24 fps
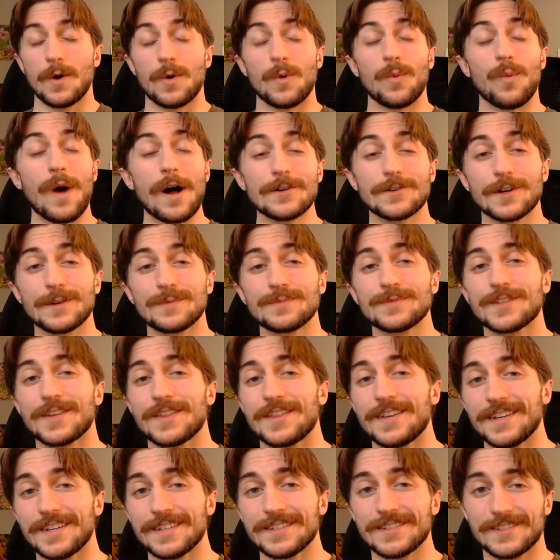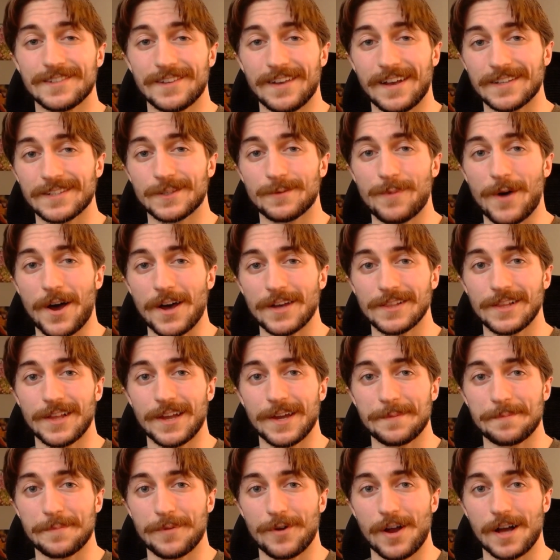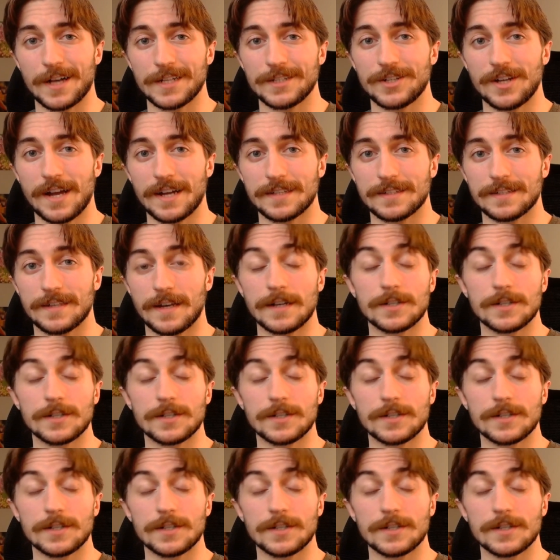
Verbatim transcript: Welcome to the Insect Spotlight Project,